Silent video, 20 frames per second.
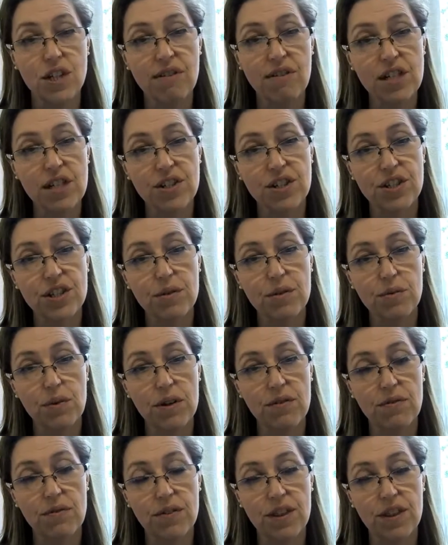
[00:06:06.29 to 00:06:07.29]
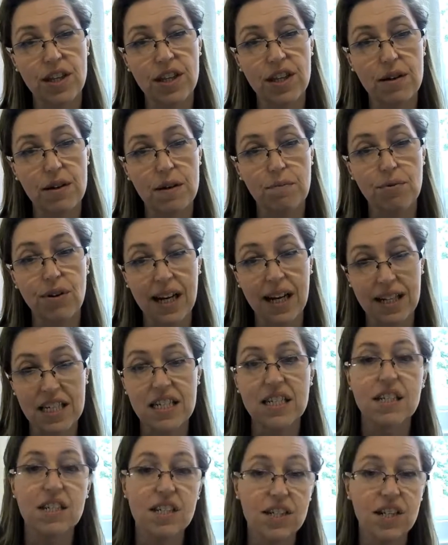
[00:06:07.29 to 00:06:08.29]
to register with the
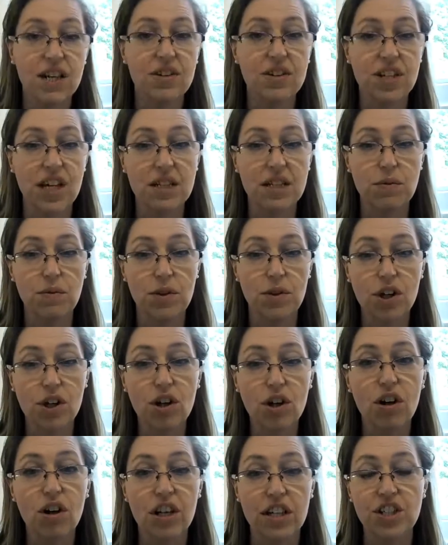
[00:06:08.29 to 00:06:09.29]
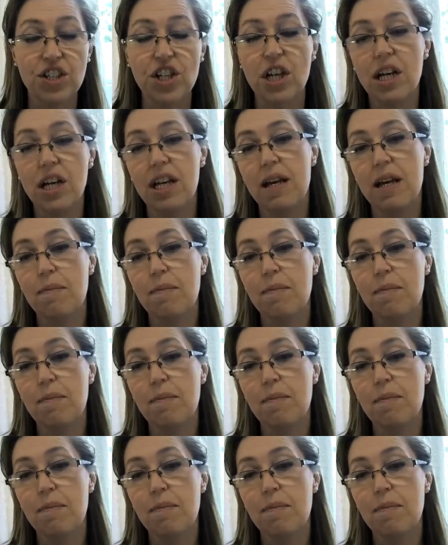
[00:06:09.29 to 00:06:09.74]
practice that's associated with college,